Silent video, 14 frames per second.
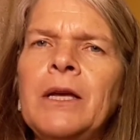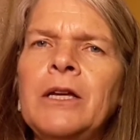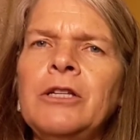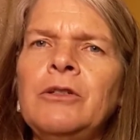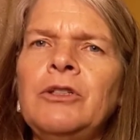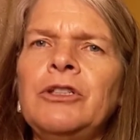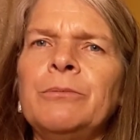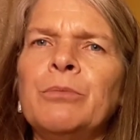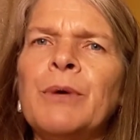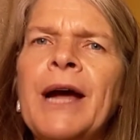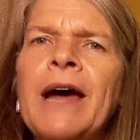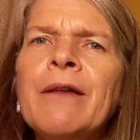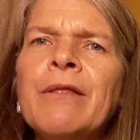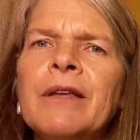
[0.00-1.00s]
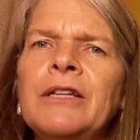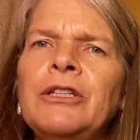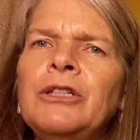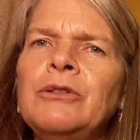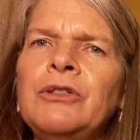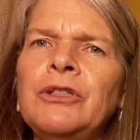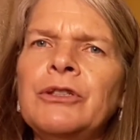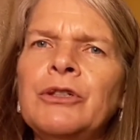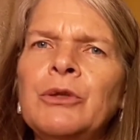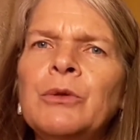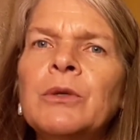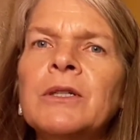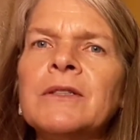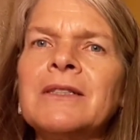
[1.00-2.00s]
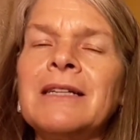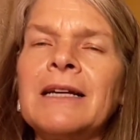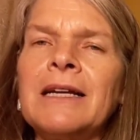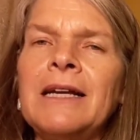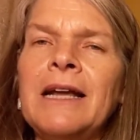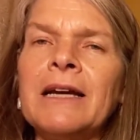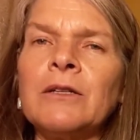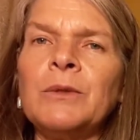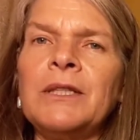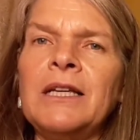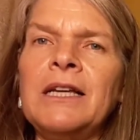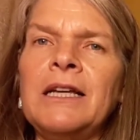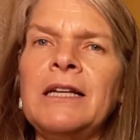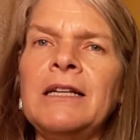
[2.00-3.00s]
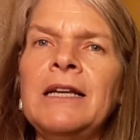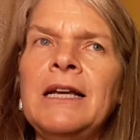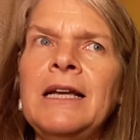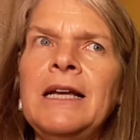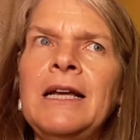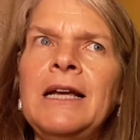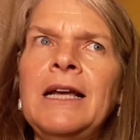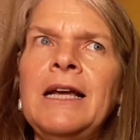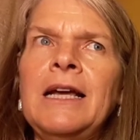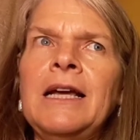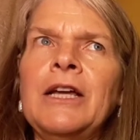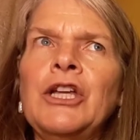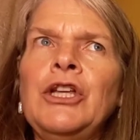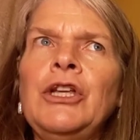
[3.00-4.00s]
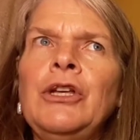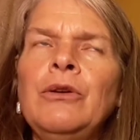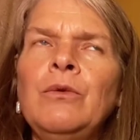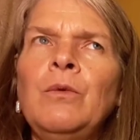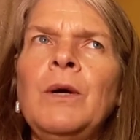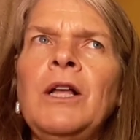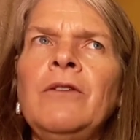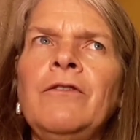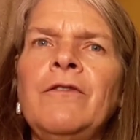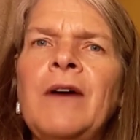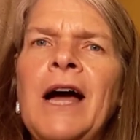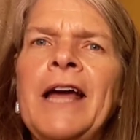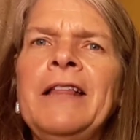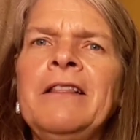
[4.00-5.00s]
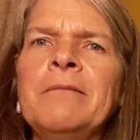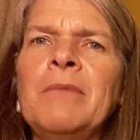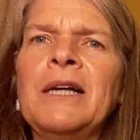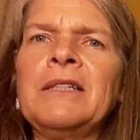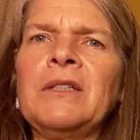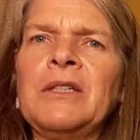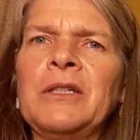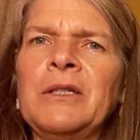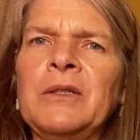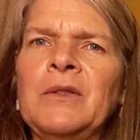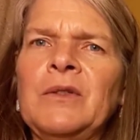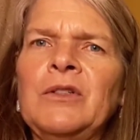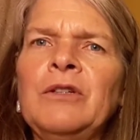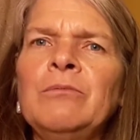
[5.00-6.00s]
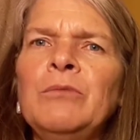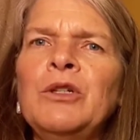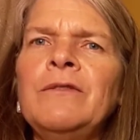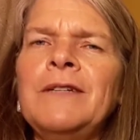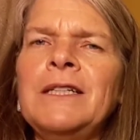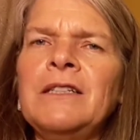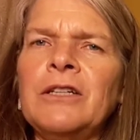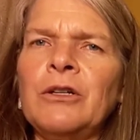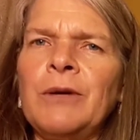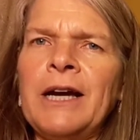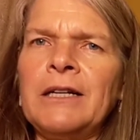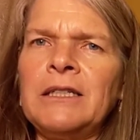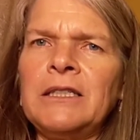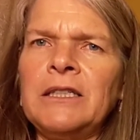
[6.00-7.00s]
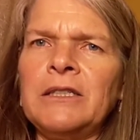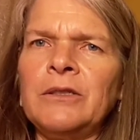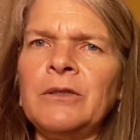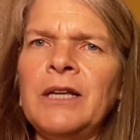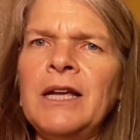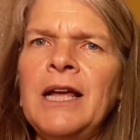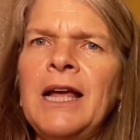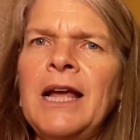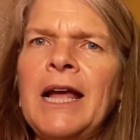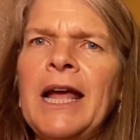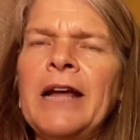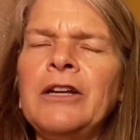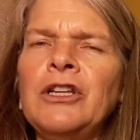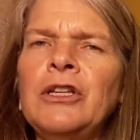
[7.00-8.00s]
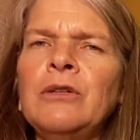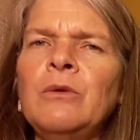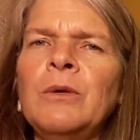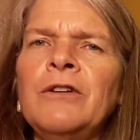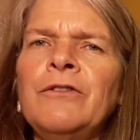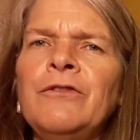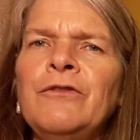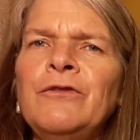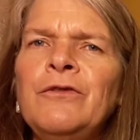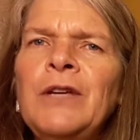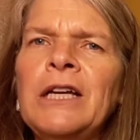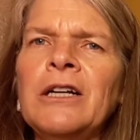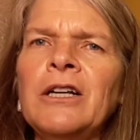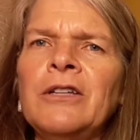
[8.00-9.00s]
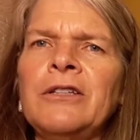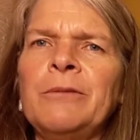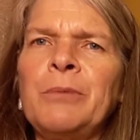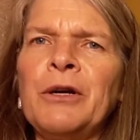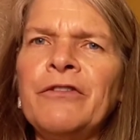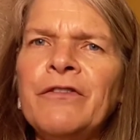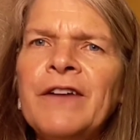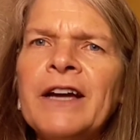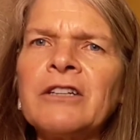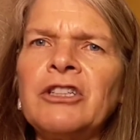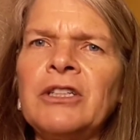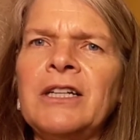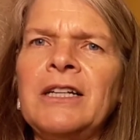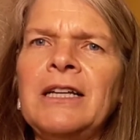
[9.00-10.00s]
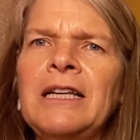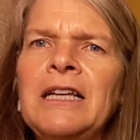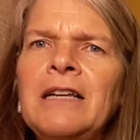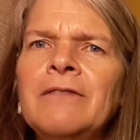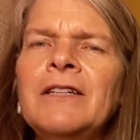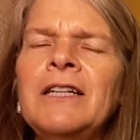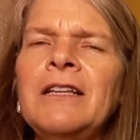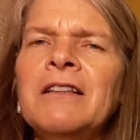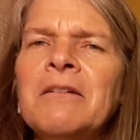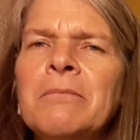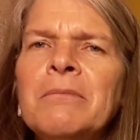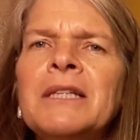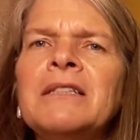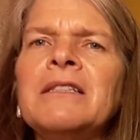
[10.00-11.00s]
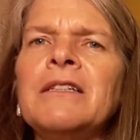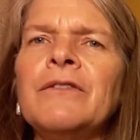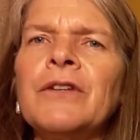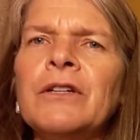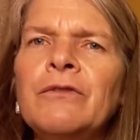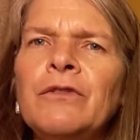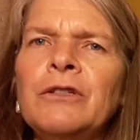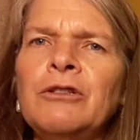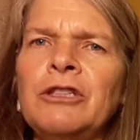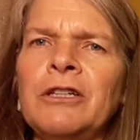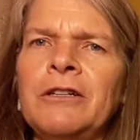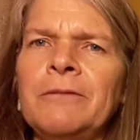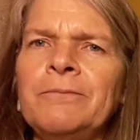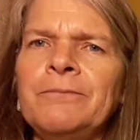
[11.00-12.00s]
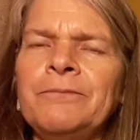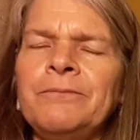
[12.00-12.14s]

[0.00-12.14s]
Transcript: your breath and use your tools to connect within, you will find the muscles to move into gratitude, and you will feel the perfection even in the midst of confusion.